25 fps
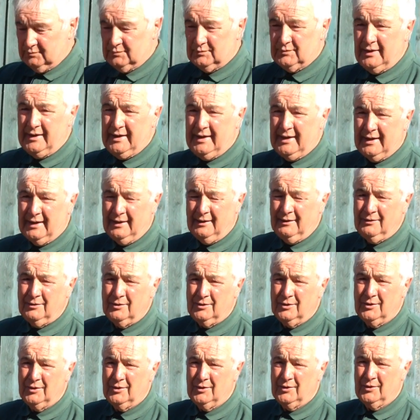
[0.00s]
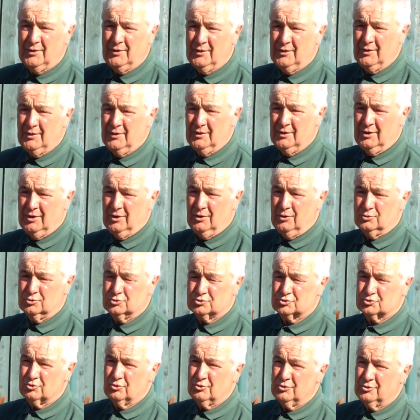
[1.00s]
here at
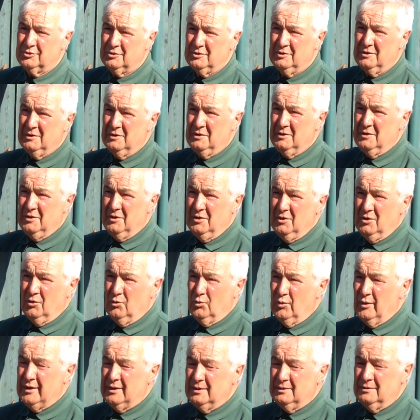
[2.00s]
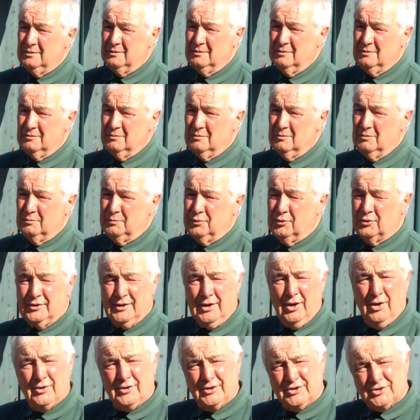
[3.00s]
Allstrawn, we put the
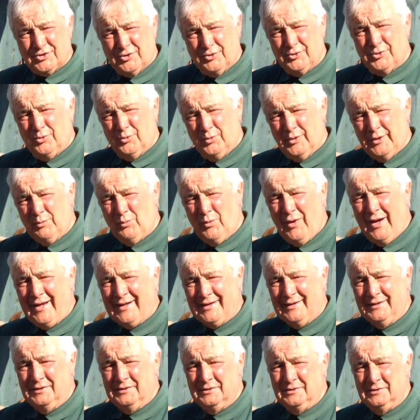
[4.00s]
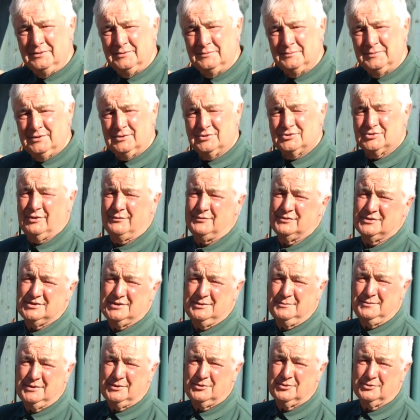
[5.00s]
harness on all in one, because obviously
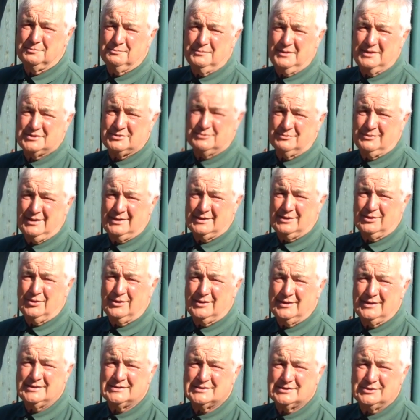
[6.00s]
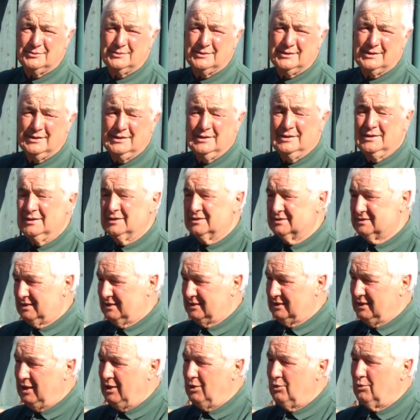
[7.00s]
we couldn't mess around like this doing it. So the
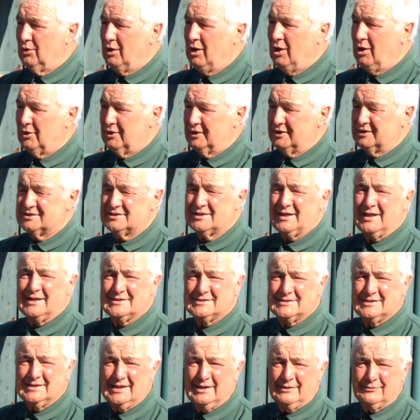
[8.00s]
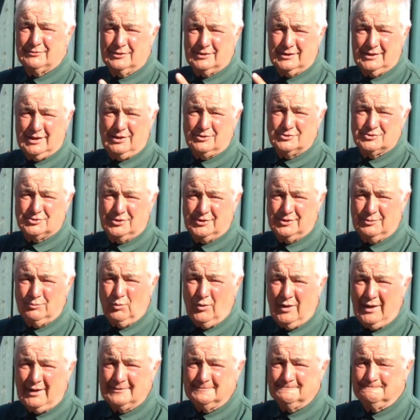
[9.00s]
whole harness stays together and goes on in
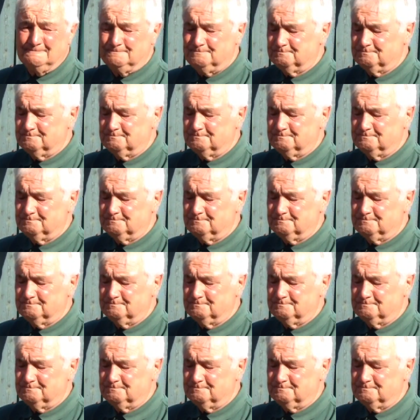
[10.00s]
one.